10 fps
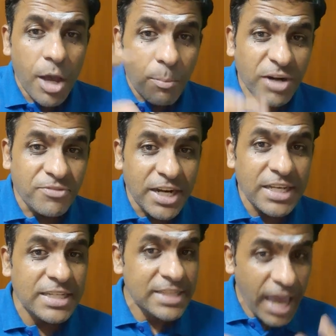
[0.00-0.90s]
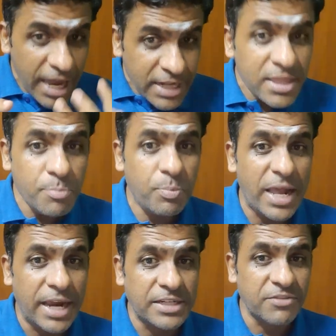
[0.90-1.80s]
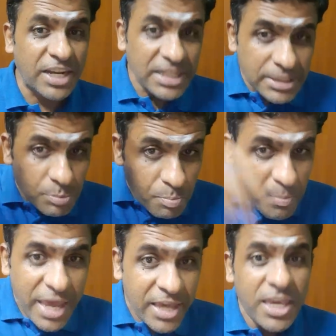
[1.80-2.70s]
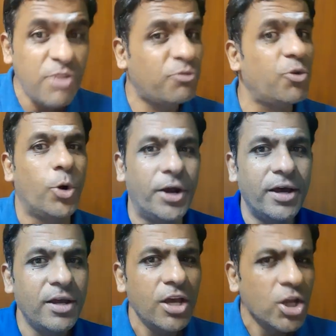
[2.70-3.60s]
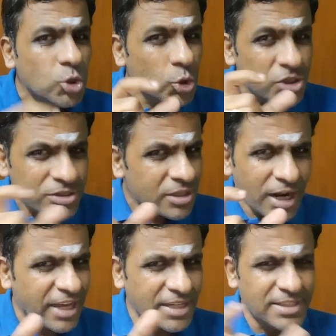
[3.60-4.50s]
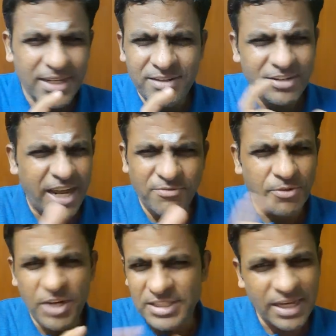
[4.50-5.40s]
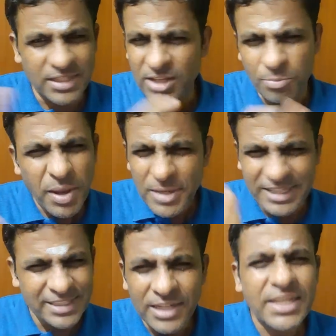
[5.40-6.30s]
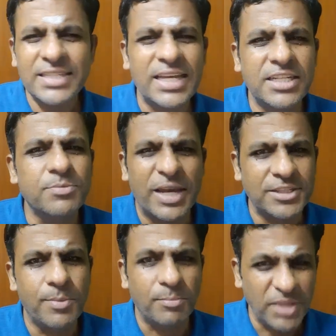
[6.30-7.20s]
But when he is in the plate, when he is making food, those, like he said, 10-15 seconds or maybe 30 seconds maximum.